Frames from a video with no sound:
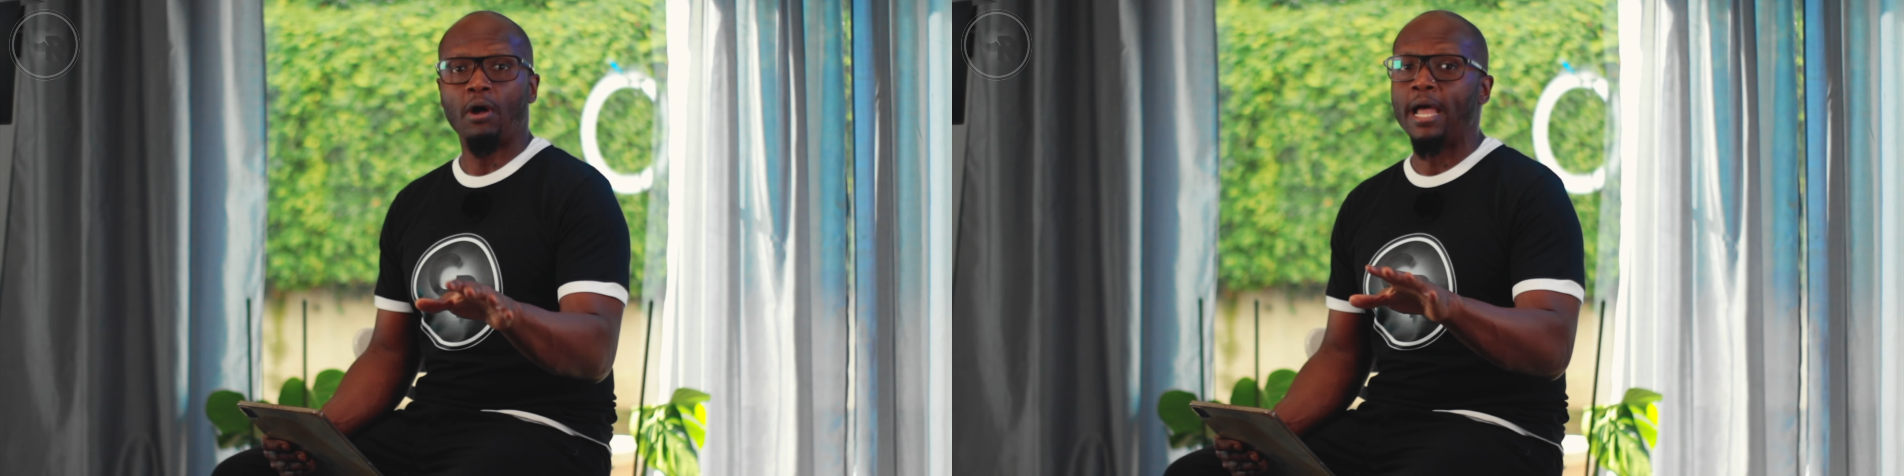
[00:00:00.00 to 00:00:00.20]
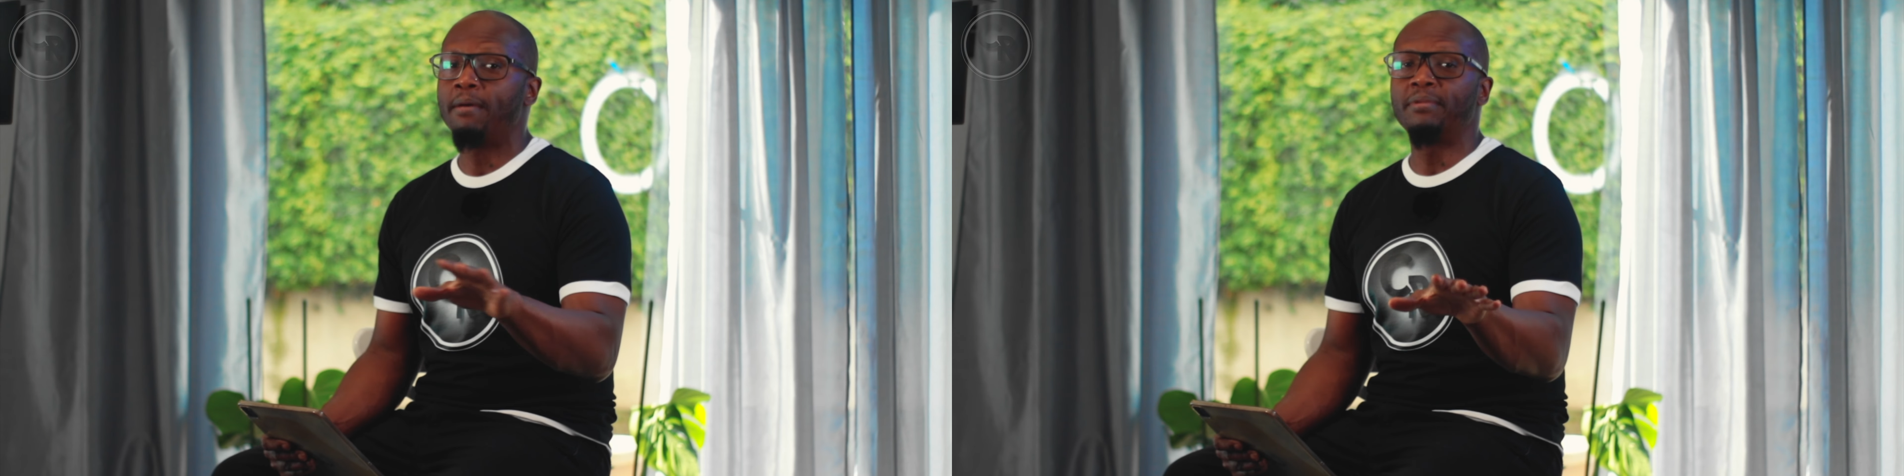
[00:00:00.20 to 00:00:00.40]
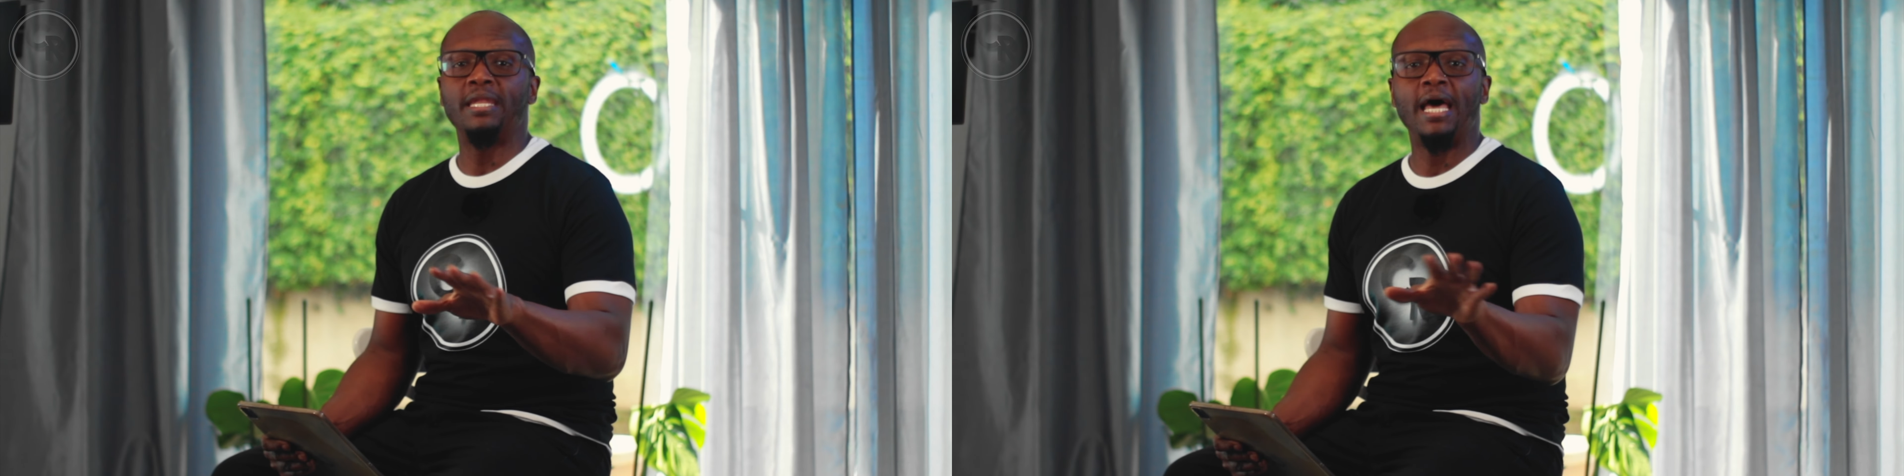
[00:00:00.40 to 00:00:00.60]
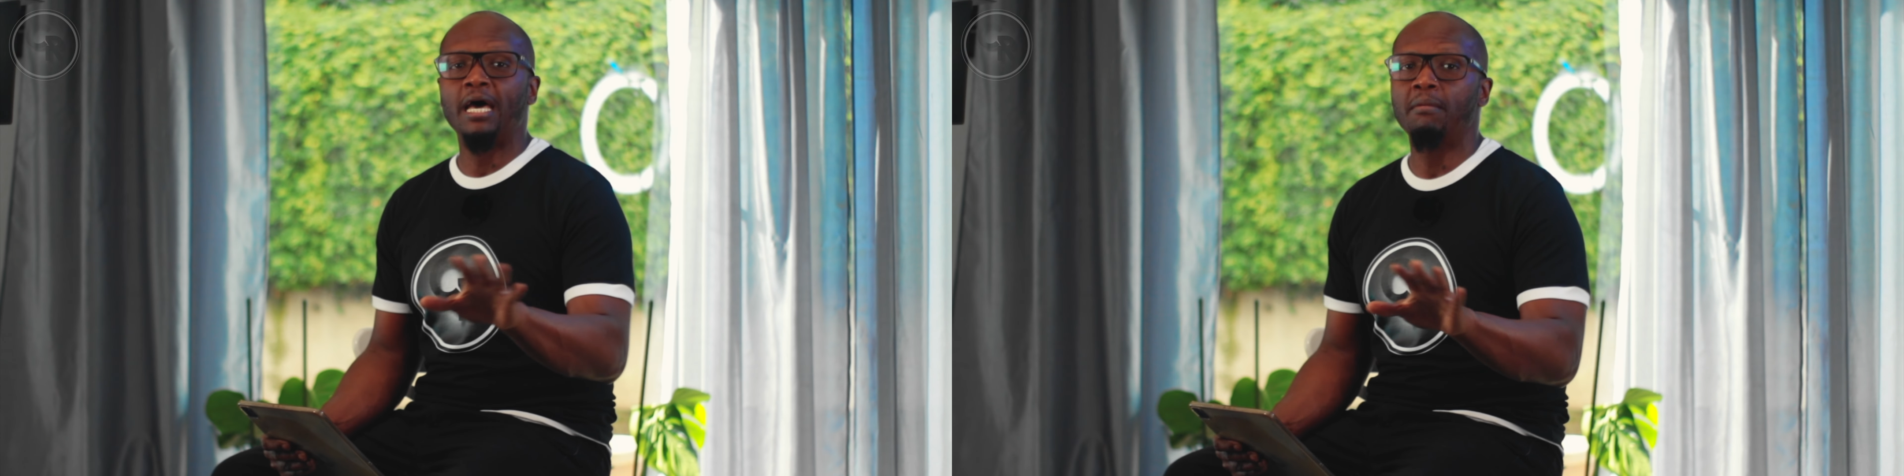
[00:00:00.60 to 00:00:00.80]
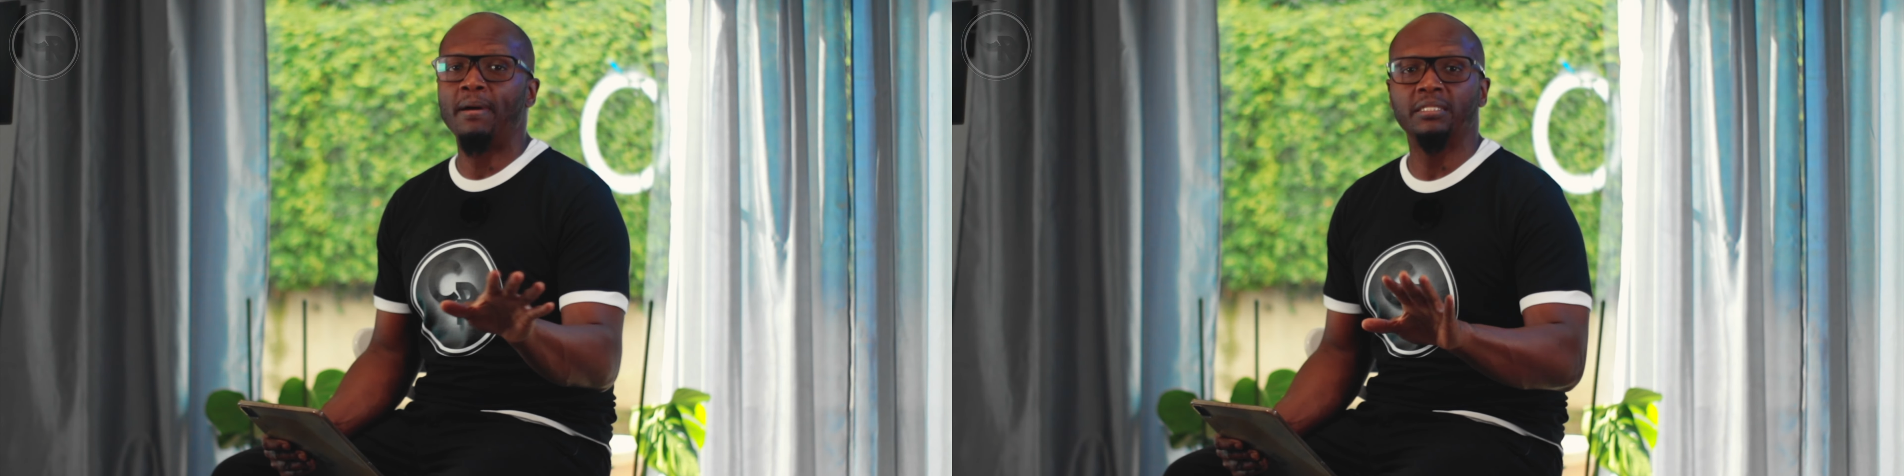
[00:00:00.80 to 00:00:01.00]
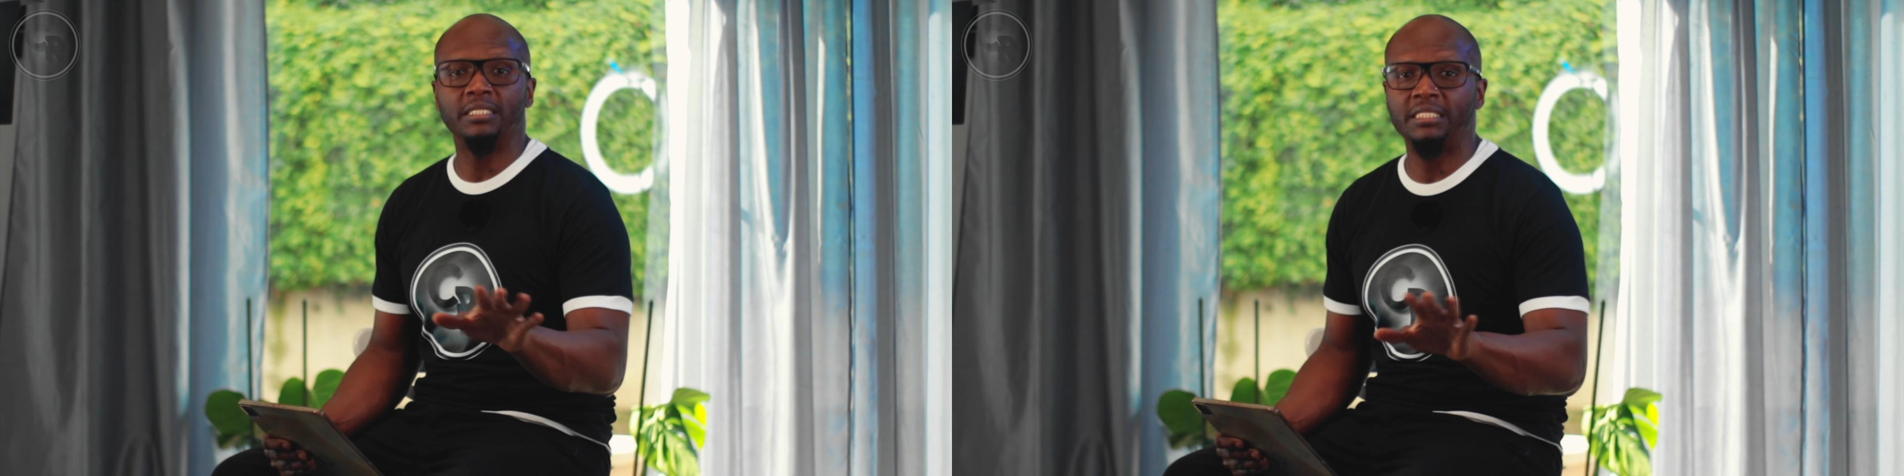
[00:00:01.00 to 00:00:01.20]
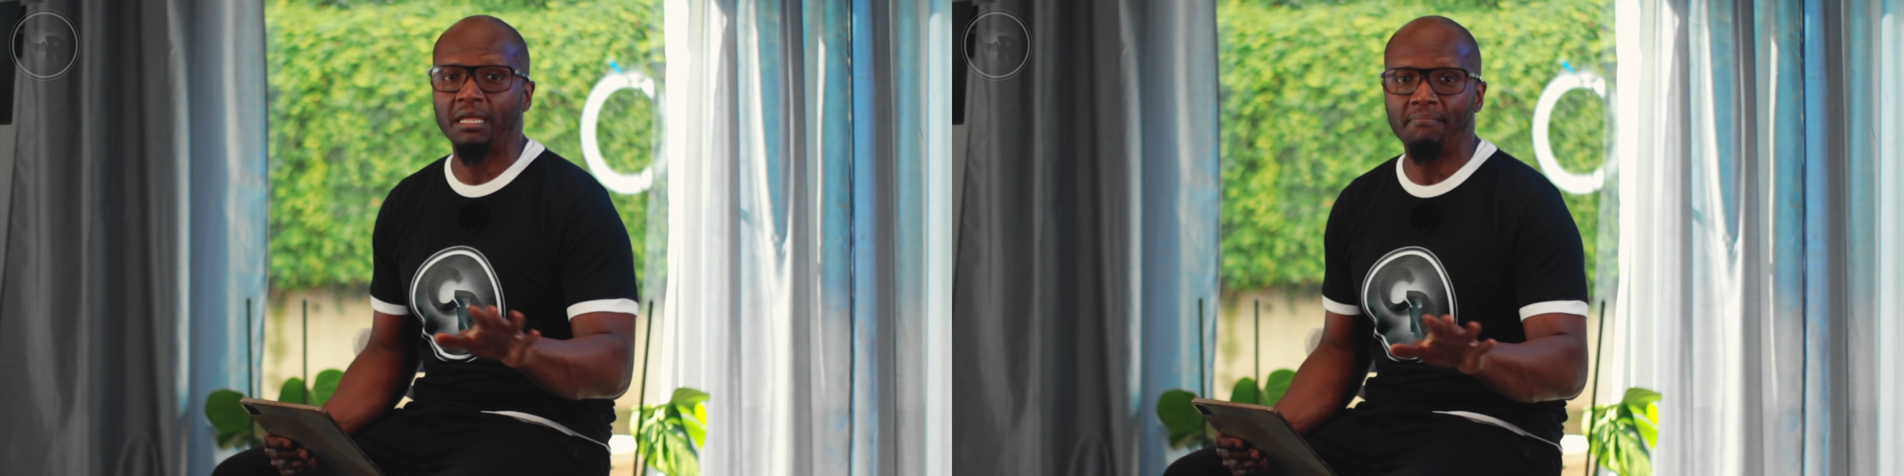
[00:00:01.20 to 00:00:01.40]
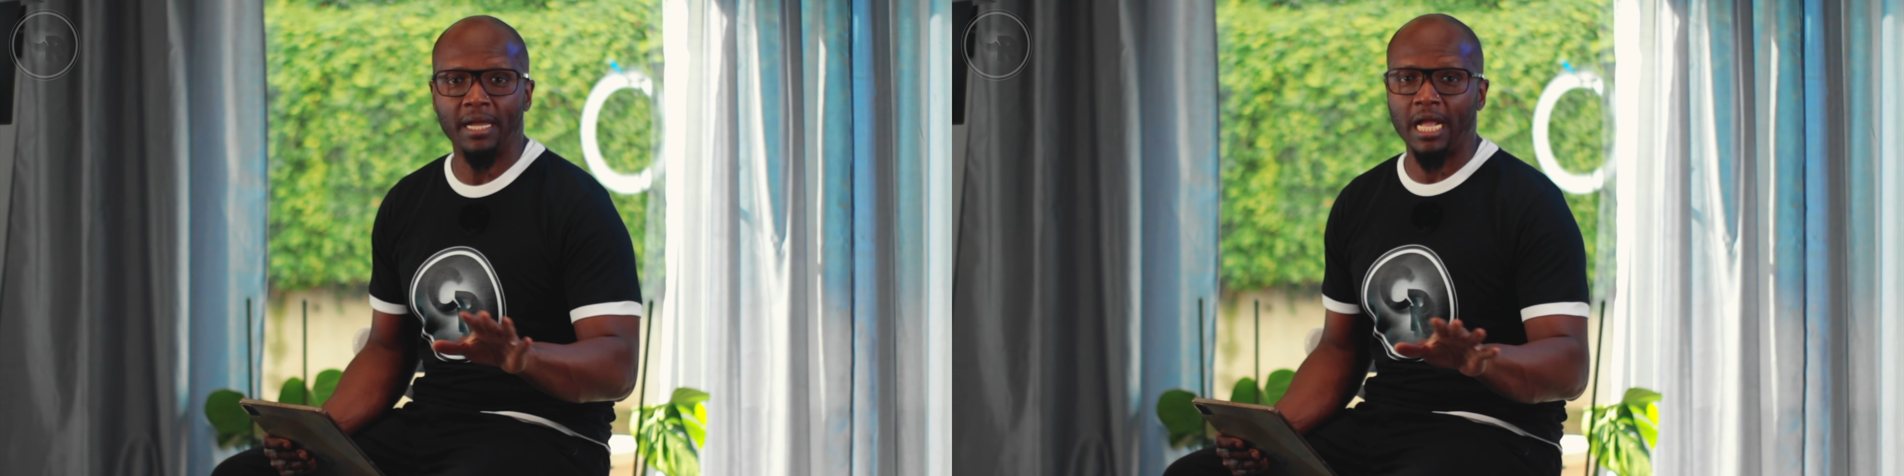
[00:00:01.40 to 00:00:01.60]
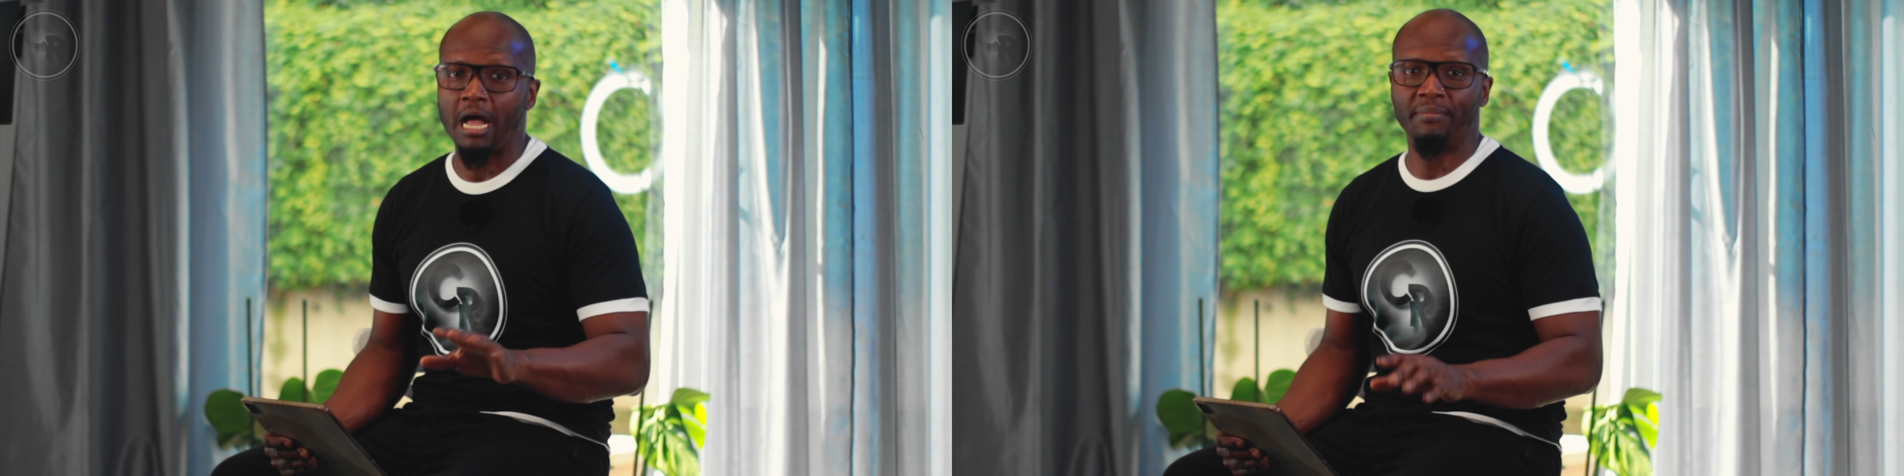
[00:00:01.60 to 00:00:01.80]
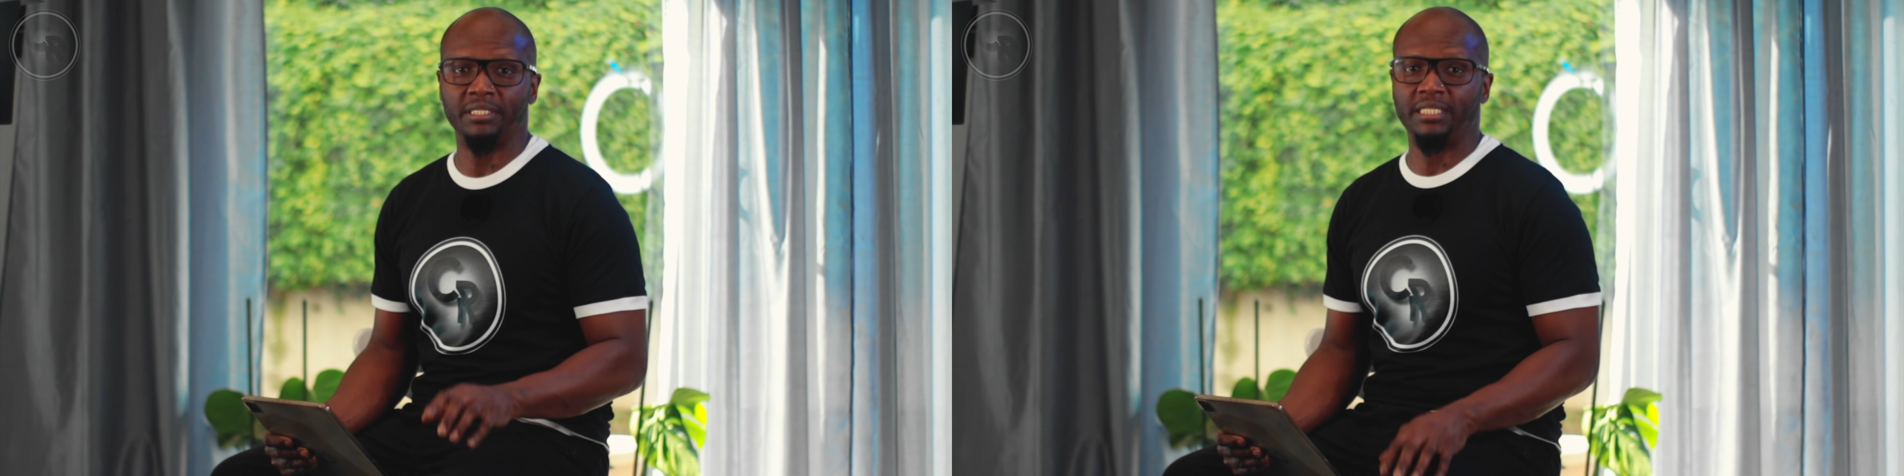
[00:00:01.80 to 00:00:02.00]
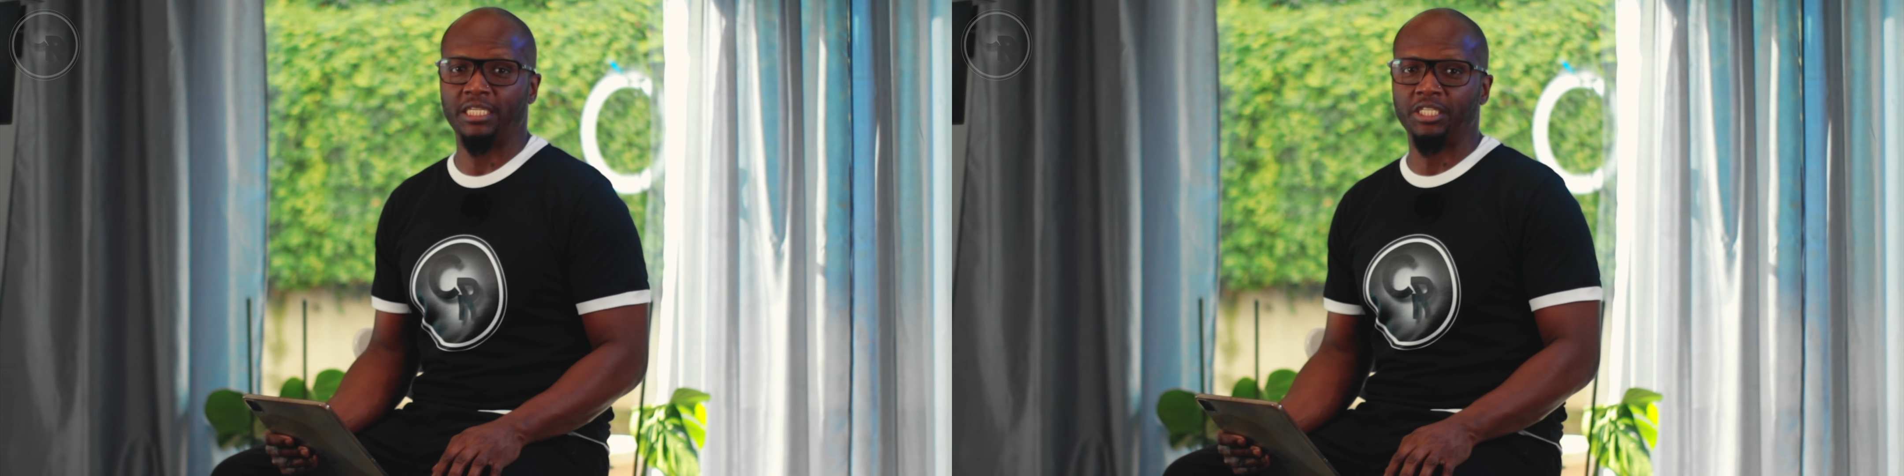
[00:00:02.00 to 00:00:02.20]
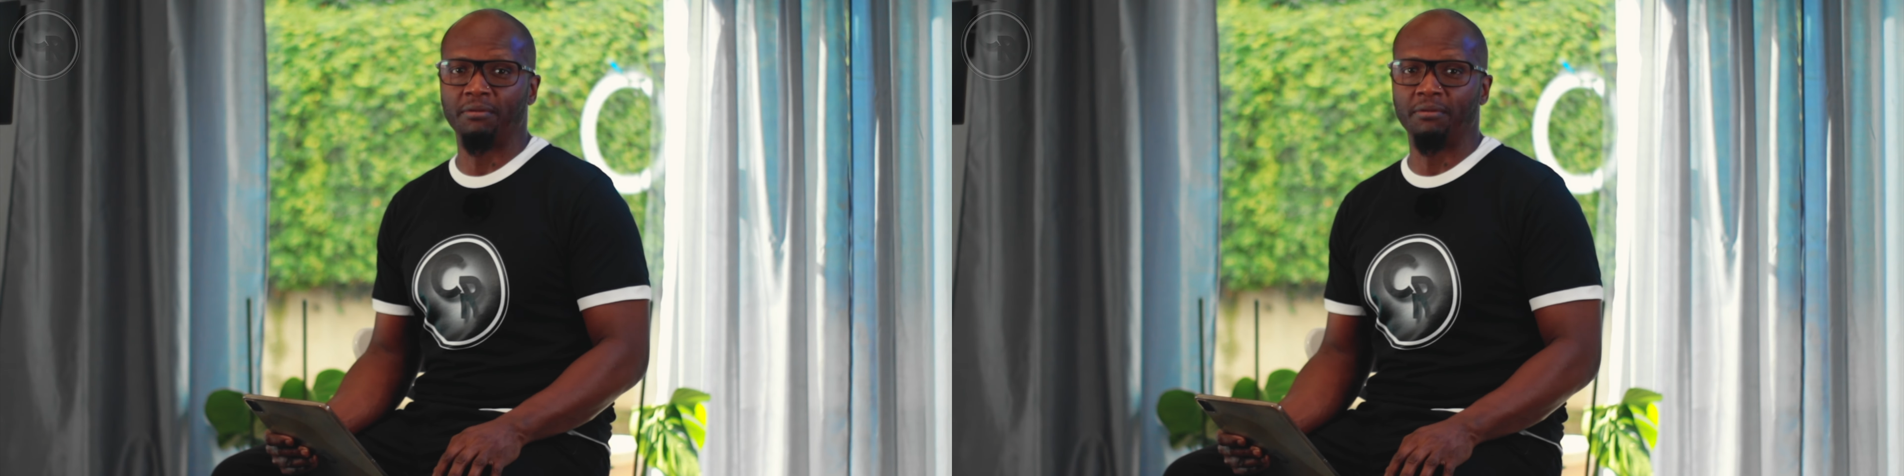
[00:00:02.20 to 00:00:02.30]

I am not about to set my comment section